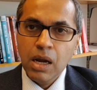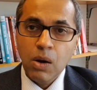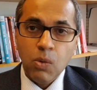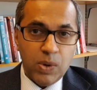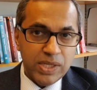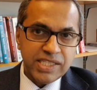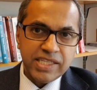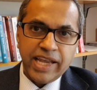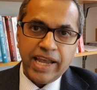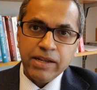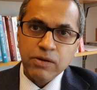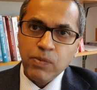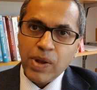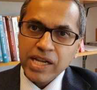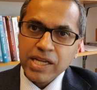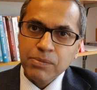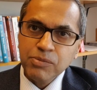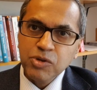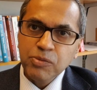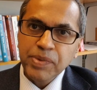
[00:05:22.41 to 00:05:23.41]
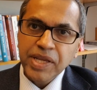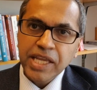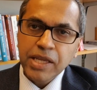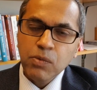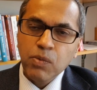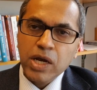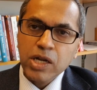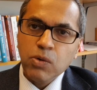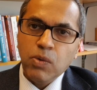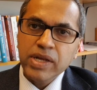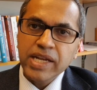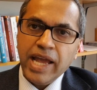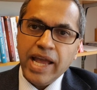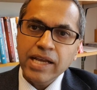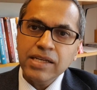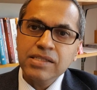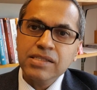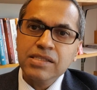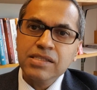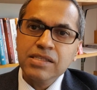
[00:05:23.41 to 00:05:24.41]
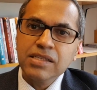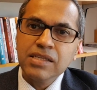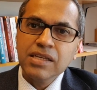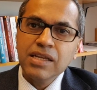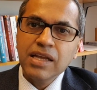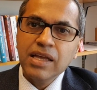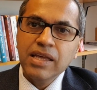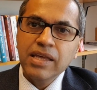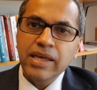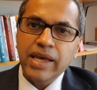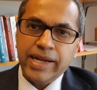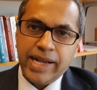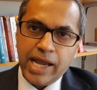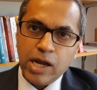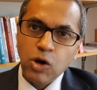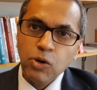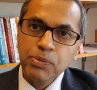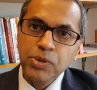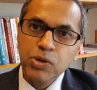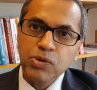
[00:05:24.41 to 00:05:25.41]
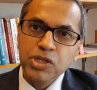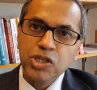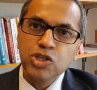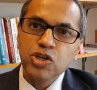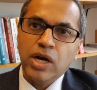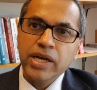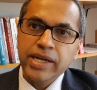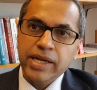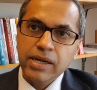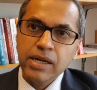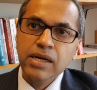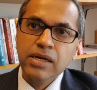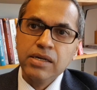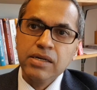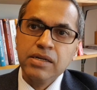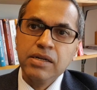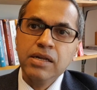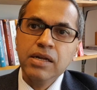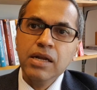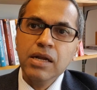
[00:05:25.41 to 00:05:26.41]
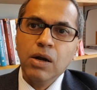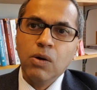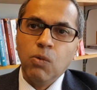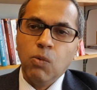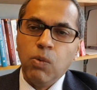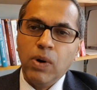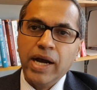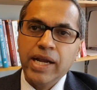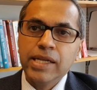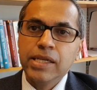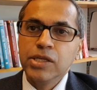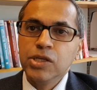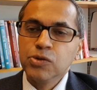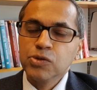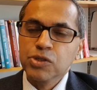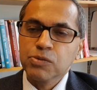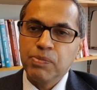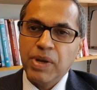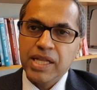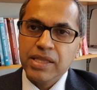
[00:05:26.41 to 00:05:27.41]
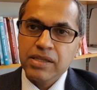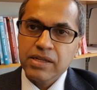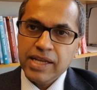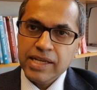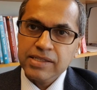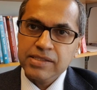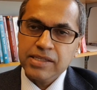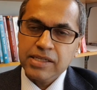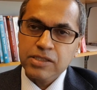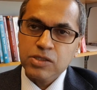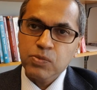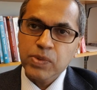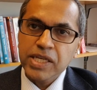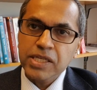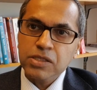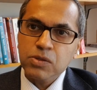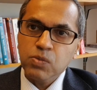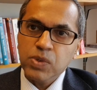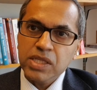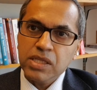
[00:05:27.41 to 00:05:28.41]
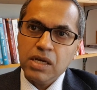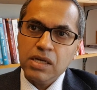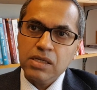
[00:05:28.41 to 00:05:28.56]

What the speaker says: Once again, welcome to BE101x, and I hope you enjoy and learn while you spend the next 6 weeks with